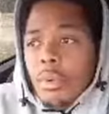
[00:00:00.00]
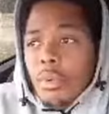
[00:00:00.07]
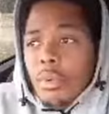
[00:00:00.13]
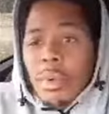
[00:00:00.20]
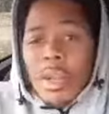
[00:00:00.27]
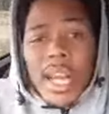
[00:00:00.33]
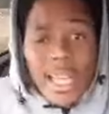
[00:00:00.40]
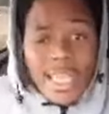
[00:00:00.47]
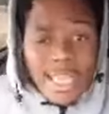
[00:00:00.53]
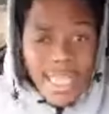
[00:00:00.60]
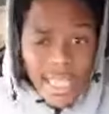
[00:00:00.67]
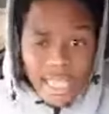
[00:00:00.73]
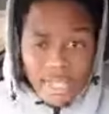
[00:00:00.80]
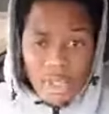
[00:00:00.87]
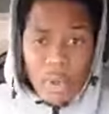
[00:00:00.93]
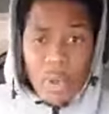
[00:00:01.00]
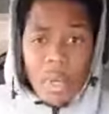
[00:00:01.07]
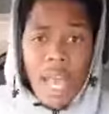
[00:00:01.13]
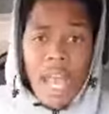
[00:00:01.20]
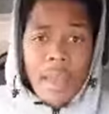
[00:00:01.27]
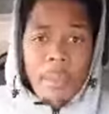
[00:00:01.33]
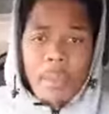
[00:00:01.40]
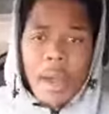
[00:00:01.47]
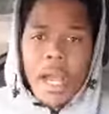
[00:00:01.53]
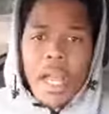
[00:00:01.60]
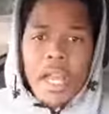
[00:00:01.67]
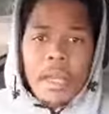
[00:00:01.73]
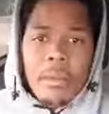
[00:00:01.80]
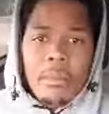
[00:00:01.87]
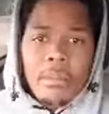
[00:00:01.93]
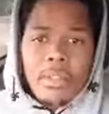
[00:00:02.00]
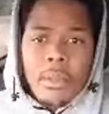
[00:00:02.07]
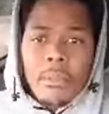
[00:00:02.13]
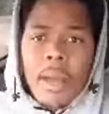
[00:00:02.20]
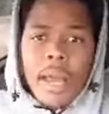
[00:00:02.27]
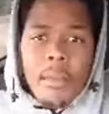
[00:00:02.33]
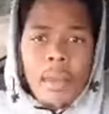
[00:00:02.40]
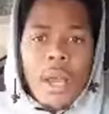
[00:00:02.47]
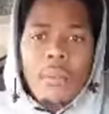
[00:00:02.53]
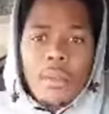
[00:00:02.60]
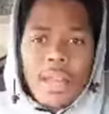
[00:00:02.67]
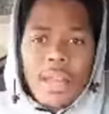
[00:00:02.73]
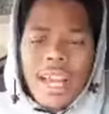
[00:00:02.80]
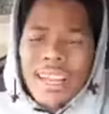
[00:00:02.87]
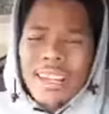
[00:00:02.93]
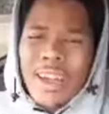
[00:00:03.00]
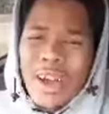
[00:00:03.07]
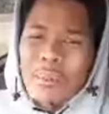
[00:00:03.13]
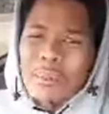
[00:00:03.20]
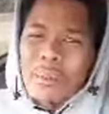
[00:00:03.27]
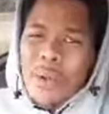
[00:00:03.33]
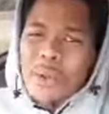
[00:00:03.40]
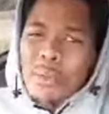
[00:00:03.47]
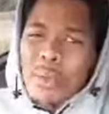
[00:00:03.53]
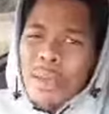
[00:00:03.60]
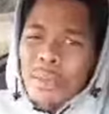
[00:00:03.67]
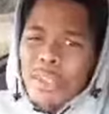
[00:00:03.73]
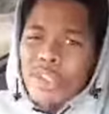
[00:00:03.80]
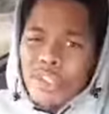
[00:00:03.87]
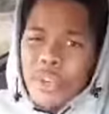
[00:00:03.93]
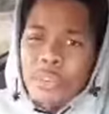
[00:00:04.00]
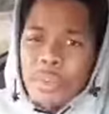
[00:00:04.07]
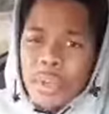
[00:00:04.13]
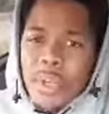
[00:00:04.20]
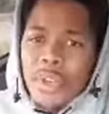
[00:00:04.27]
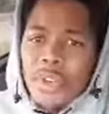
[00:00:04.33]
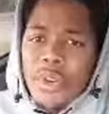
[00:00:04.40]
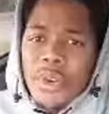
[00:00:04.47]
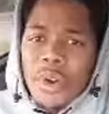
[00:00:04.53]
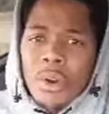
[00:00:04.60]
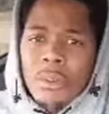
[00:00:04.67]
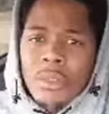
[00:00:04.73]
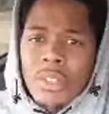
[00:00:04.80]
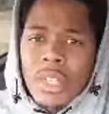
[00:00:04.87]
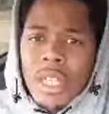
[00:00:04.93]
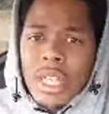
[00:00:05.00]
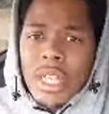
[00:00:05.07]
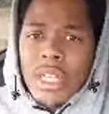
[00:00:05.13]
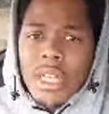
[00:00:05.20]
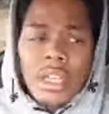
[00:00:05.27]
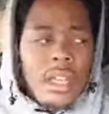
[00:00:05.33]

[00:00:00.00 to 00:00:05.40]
what I think is okay somebody might be like, nah, bro, you might be tripping, you know what I'm saying?